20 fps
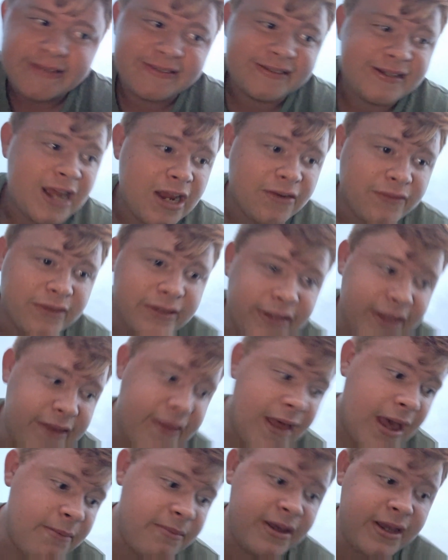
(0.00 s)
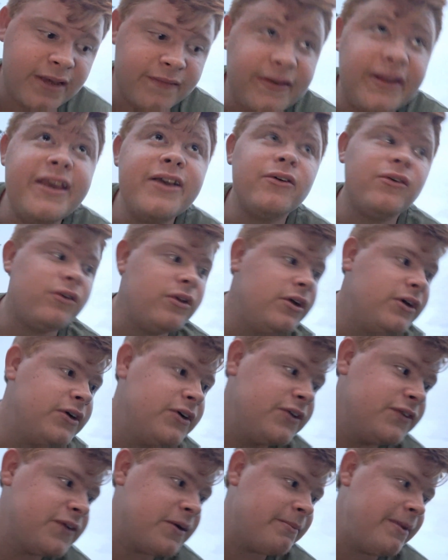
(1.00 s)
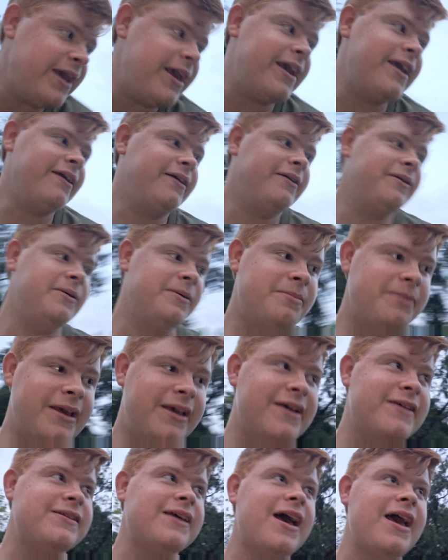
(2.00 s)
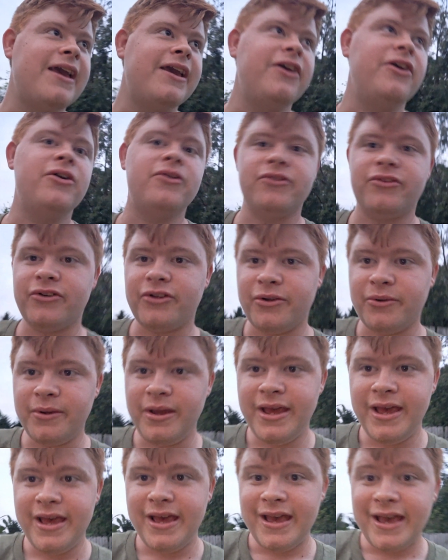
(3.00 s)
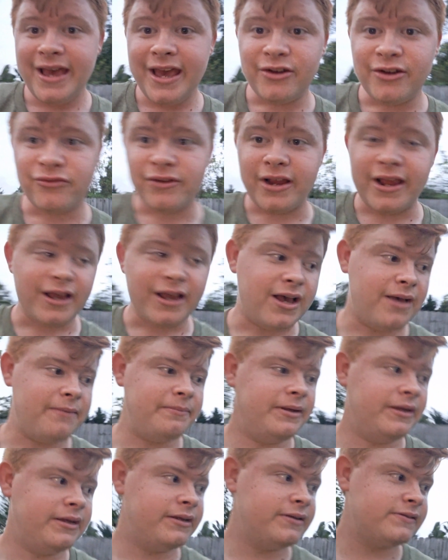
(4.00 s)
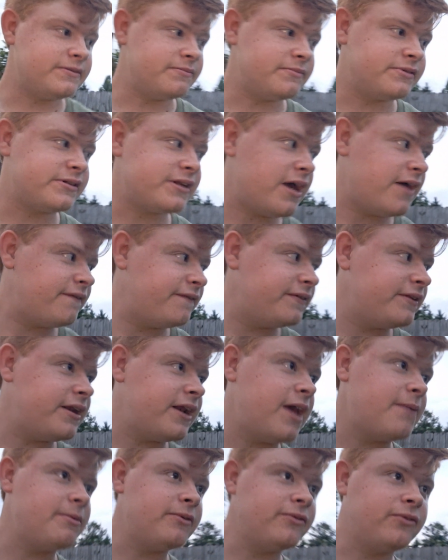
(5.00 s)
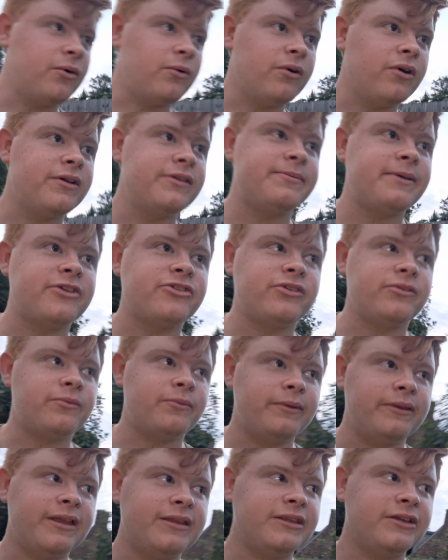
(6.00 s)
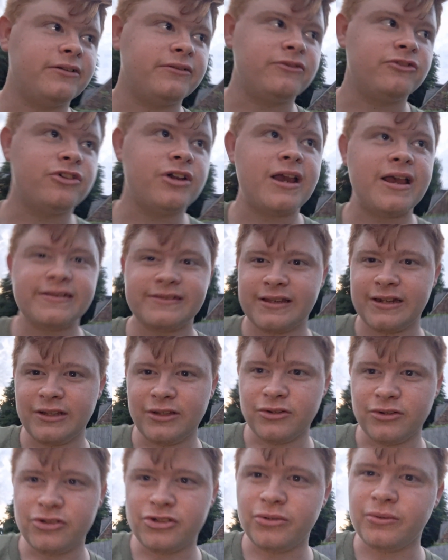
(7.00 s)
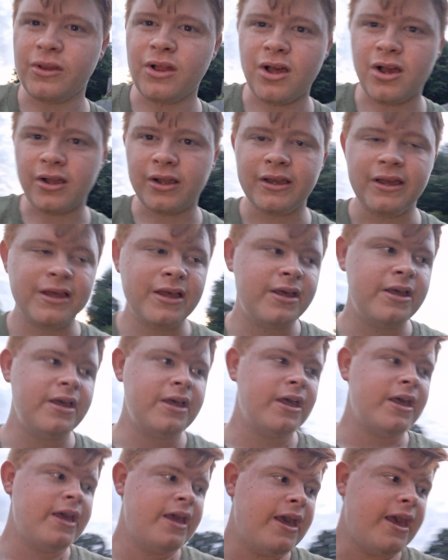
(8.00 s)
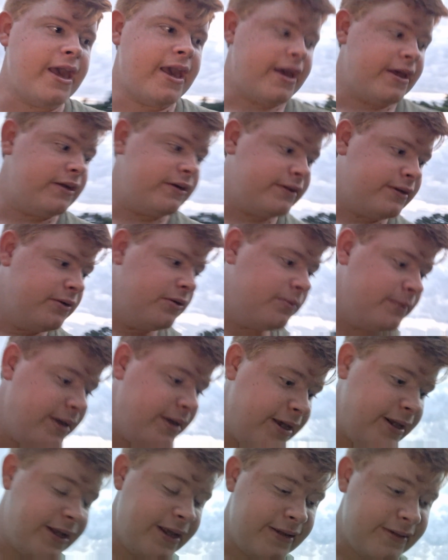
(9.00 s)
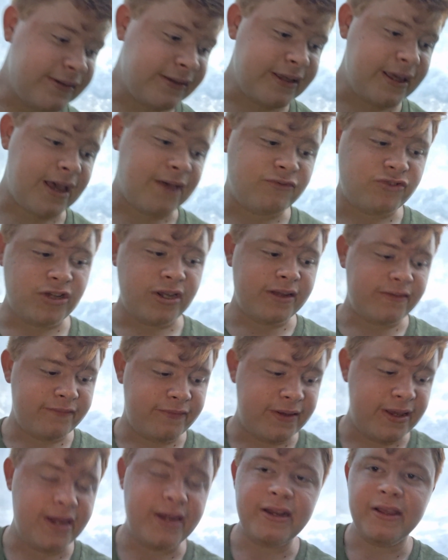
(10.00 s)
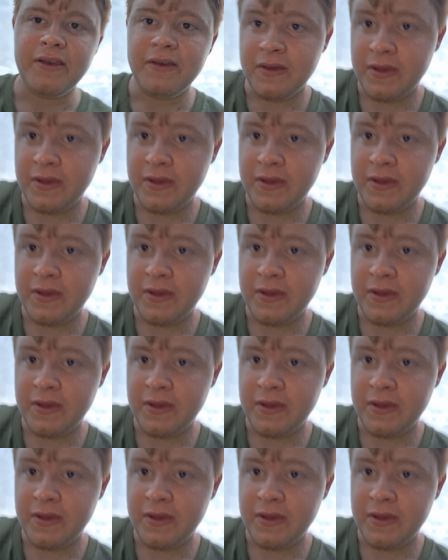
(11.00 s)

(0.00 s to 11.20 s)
it's not really that big of a deal for me because I can go through and rake up some stuff the night before, especially when we let the grass get a little too long, and we can easily have chicken feed